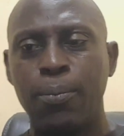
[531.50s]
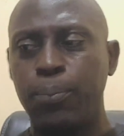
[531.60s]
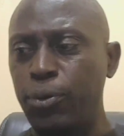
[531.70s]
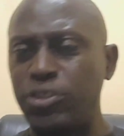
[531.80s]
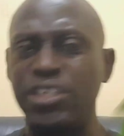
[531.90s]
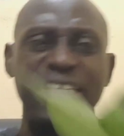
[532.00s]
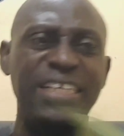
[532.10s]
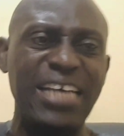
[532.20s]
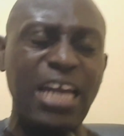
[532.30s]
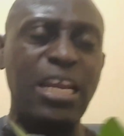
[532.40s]
Put it
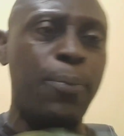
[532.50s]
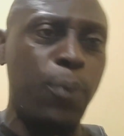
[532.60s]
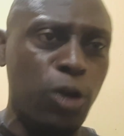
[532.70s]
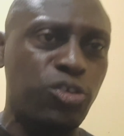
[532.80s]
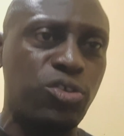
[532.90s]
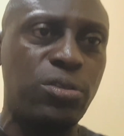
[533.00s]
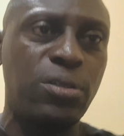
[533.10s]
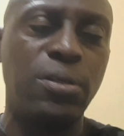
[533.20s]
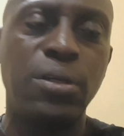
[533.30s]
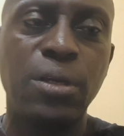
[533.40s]
inside a pot.
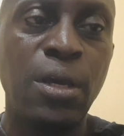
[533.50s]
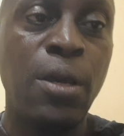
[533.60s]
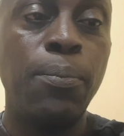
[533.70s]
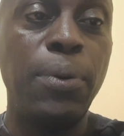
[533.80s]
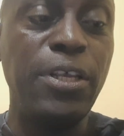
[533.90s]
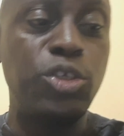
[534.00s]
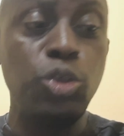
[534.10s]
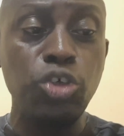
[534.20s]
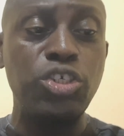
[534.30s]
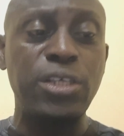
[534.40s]
Please
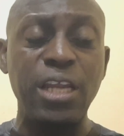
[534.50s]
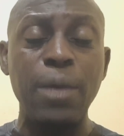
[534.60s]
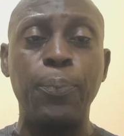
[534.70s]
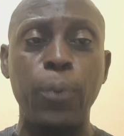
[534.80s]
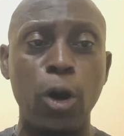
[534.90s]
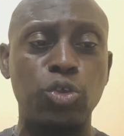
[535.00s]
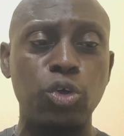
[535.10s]
use clean pot.